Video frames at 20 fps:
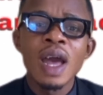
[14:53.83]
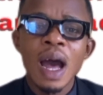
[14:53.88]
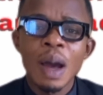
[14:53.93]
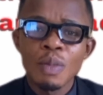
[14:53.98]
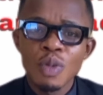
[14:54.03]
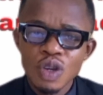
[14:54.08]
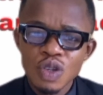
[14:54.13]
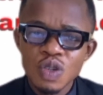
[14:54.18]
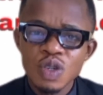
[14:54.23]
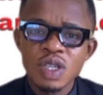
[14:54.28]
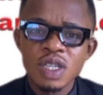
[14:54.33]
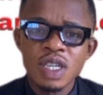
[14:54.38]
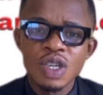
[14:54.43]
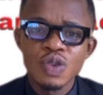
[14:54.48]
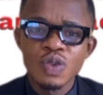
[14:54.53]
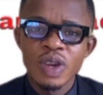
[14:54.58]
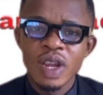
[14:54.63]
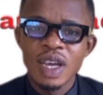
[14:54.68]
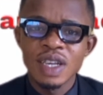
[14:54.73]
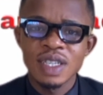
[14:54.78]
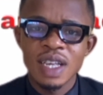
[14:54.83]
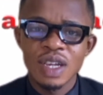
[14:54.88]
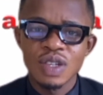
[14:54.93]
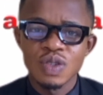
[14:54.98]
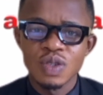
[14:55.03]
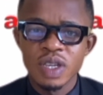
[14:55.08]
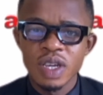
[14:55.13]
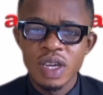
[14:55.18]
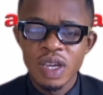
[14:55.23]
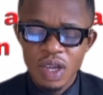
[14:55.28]
I'm going to see you next
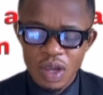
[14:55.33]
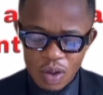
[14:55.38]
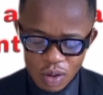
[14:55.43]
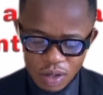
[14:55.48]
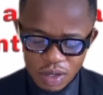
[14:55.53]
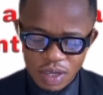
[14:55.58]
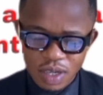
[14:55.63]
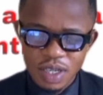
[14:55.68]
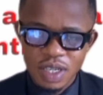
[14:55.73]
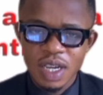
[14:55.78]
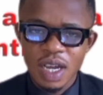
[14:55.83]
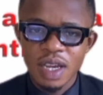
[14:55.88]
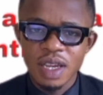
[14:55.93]
Saturday on this